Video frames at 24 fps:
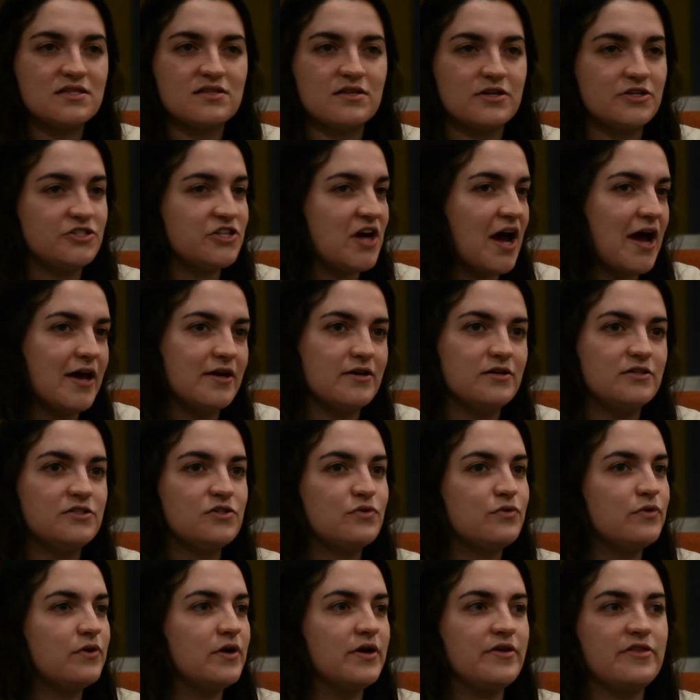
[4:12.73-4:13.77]
their child
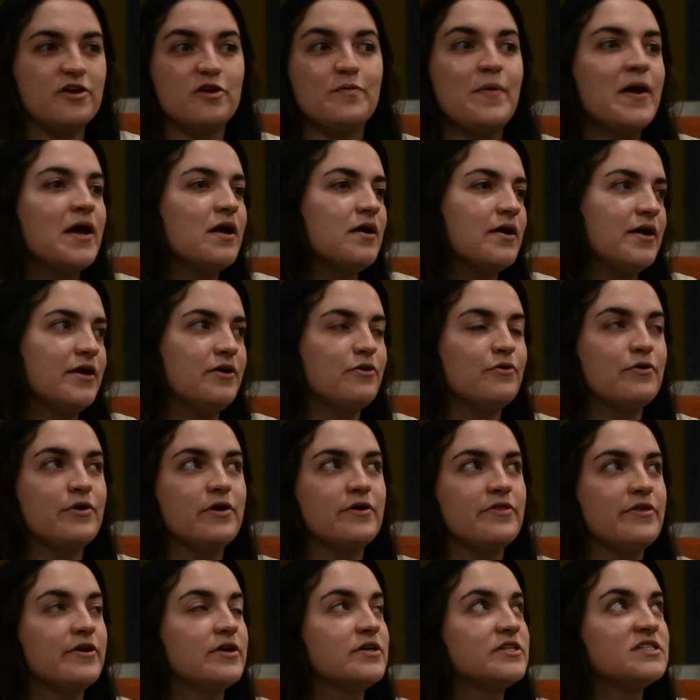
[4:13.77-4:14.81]
or their parent or
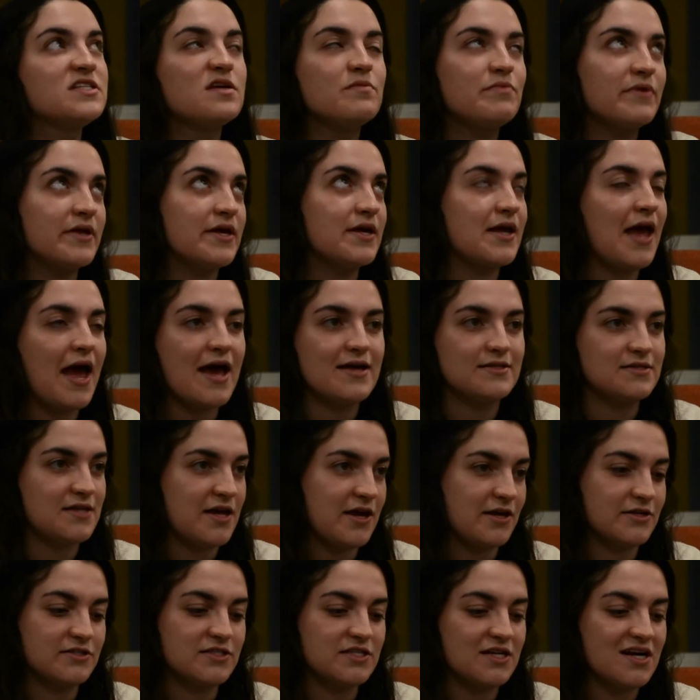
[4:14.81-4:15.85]
their sibling has
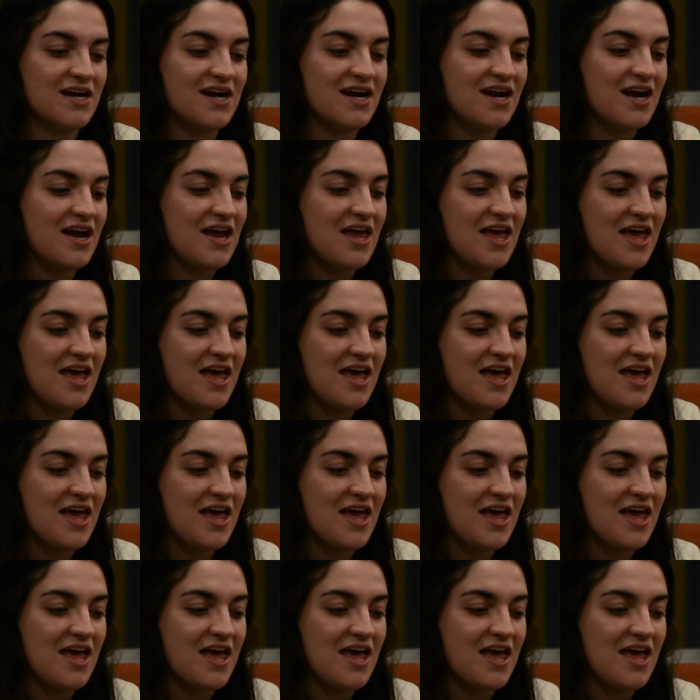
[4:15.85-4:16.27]
cancer.